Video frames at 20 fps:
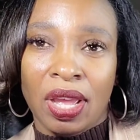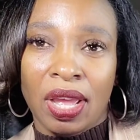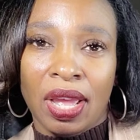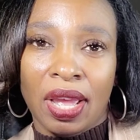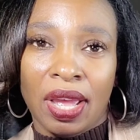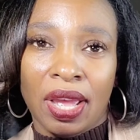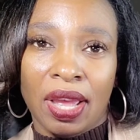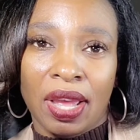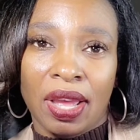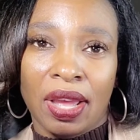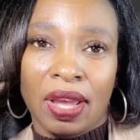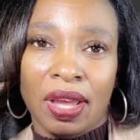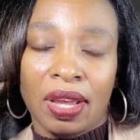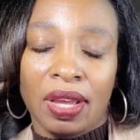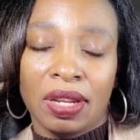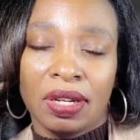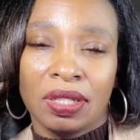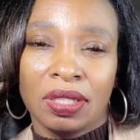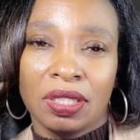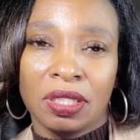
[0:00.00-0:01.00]

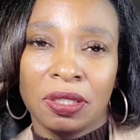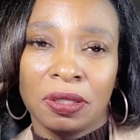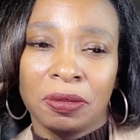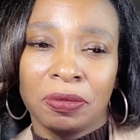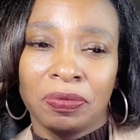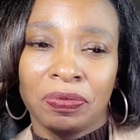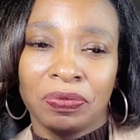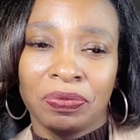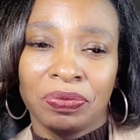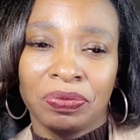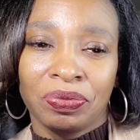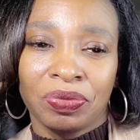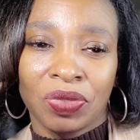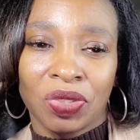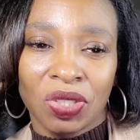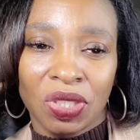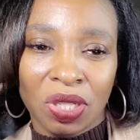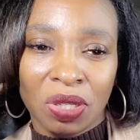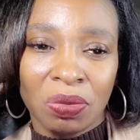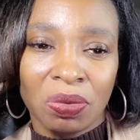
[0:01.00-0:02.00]
And
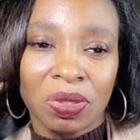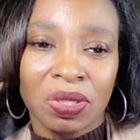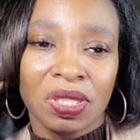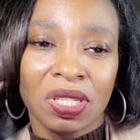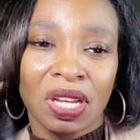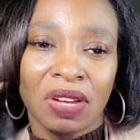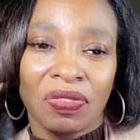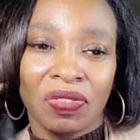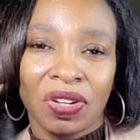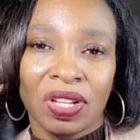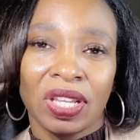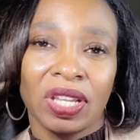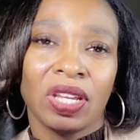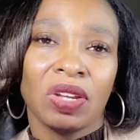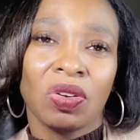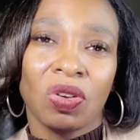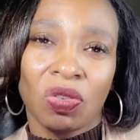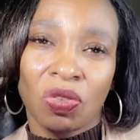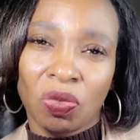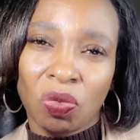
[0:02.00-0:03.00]
she was
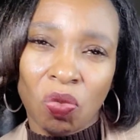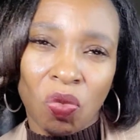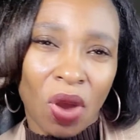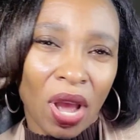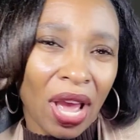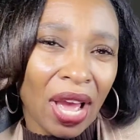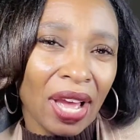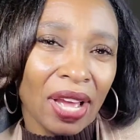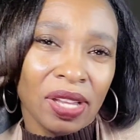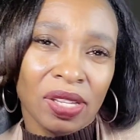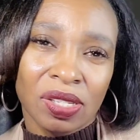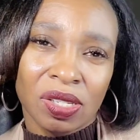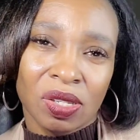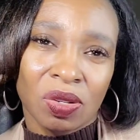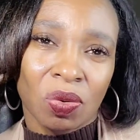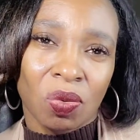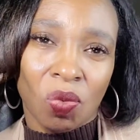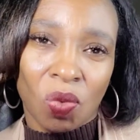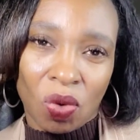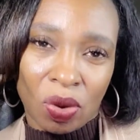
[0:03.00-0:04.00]
definitely a
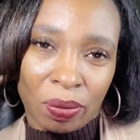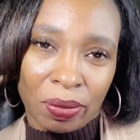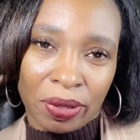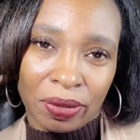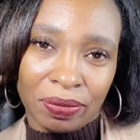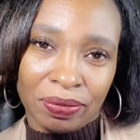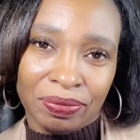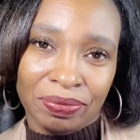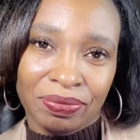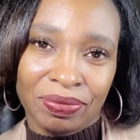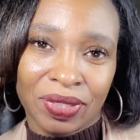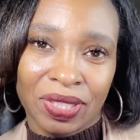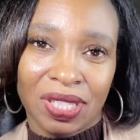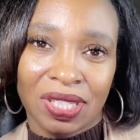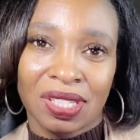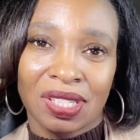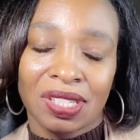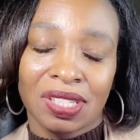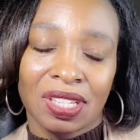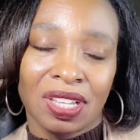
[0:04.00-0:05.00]
wise woman,
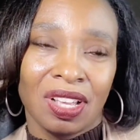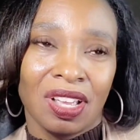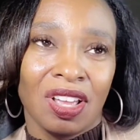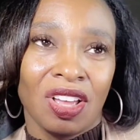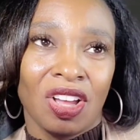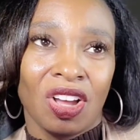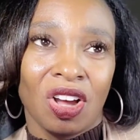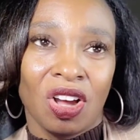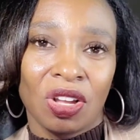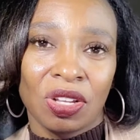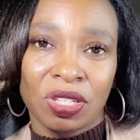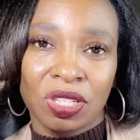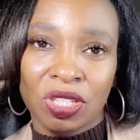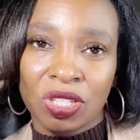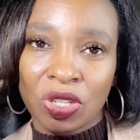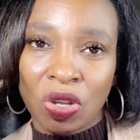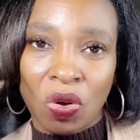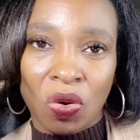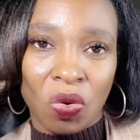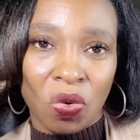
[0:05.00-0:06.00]
just a
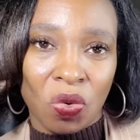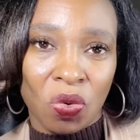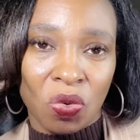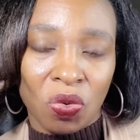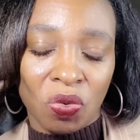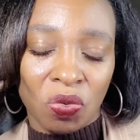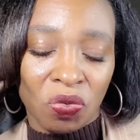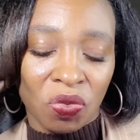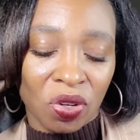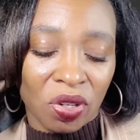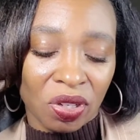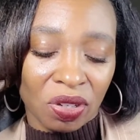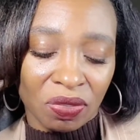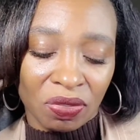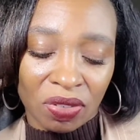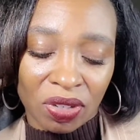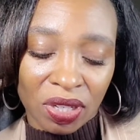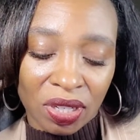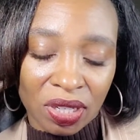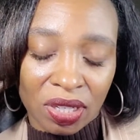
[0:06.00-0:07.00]
soul full
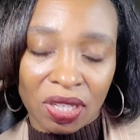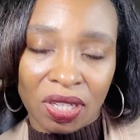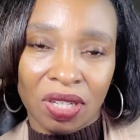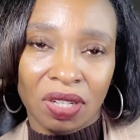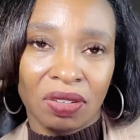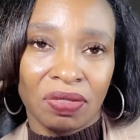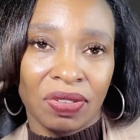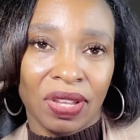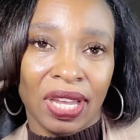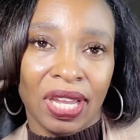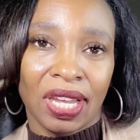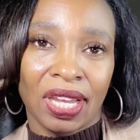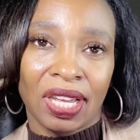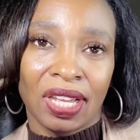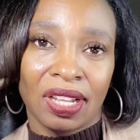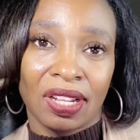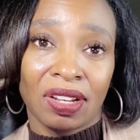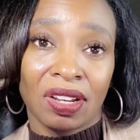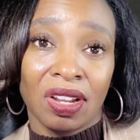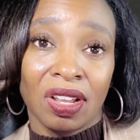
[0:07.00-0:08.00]
of love
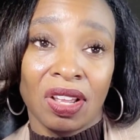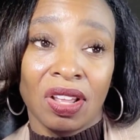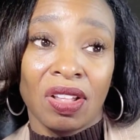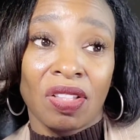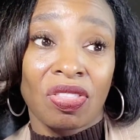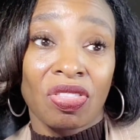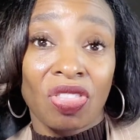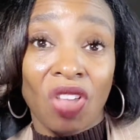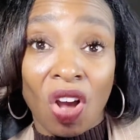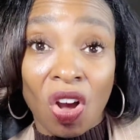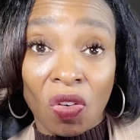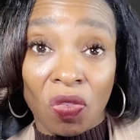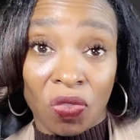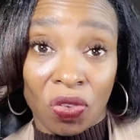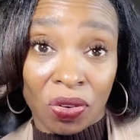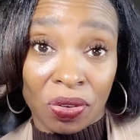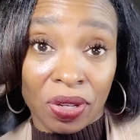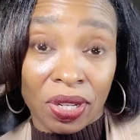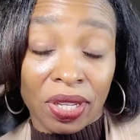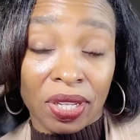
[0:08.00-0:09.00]
and
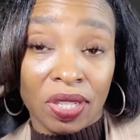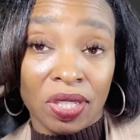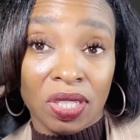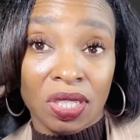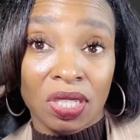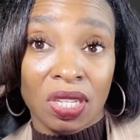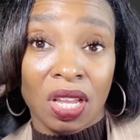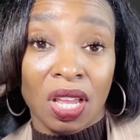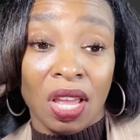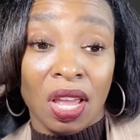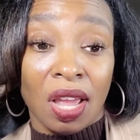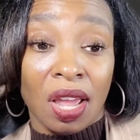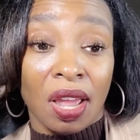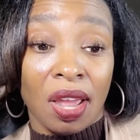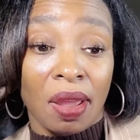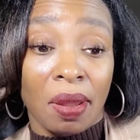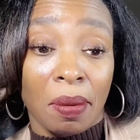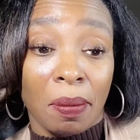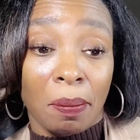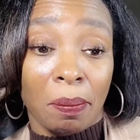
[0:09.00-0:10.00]
thoughtfulness,
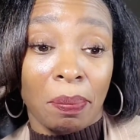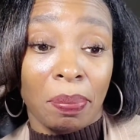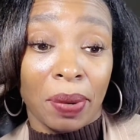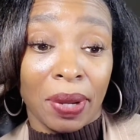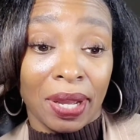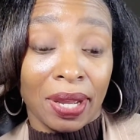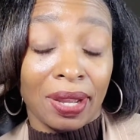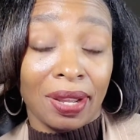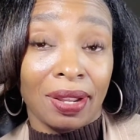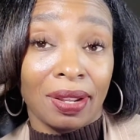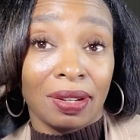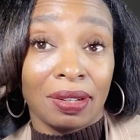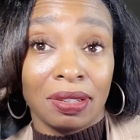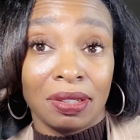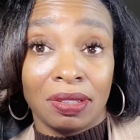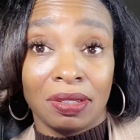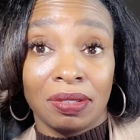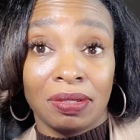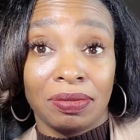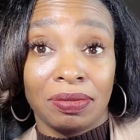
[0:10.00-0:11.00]
but